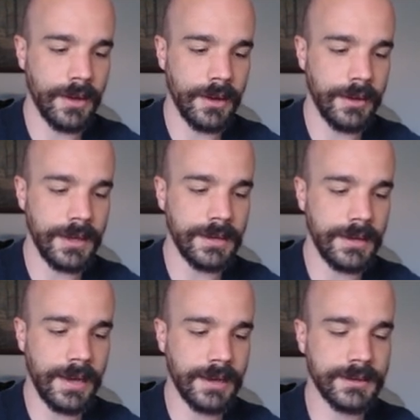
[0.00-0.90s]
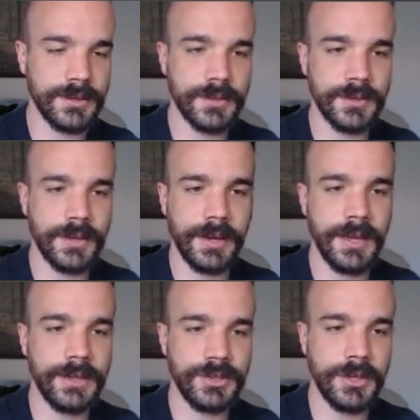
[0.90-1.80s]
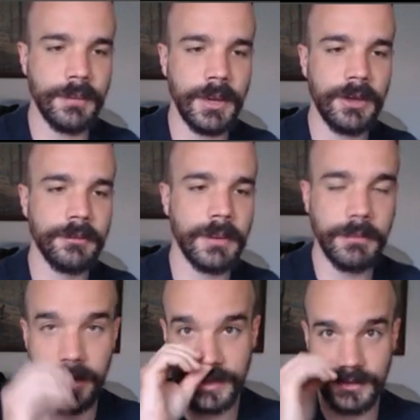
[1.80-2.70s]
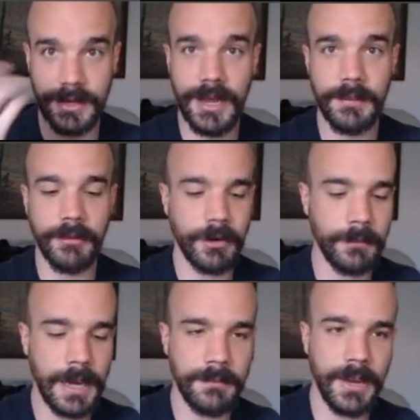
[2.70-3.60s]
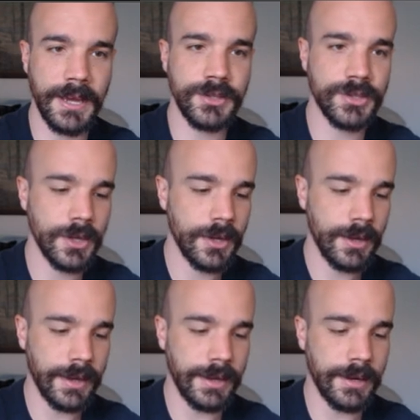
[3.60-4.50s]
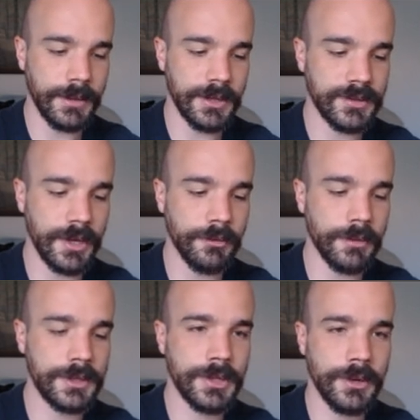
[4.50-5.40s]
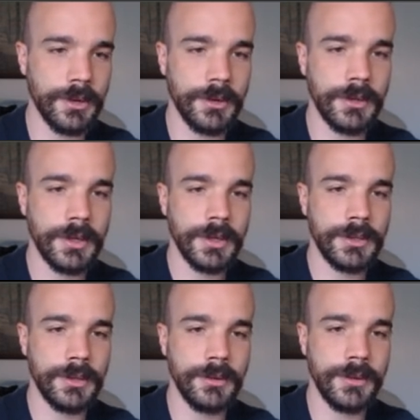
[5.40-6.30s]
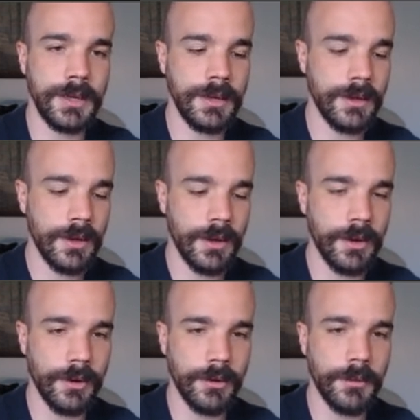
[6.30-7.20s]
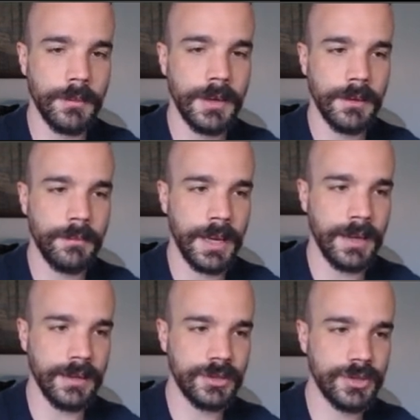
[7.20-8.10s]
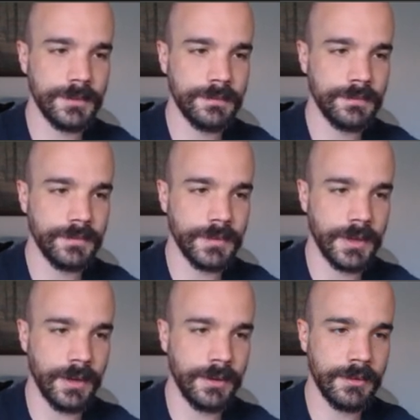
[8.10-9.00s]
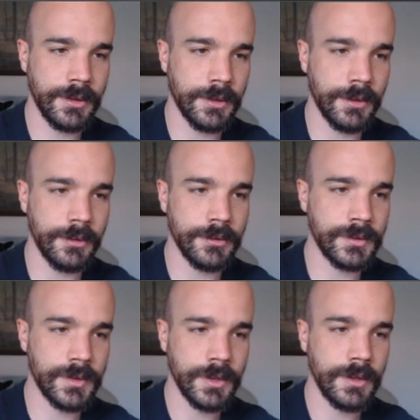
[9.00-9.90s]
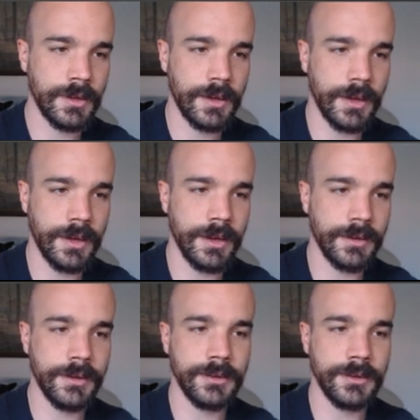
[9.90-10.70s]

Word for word: uh, index.html. Remember, that's the name of our main page. And I'm going to say return to the home page. Okay, close uh,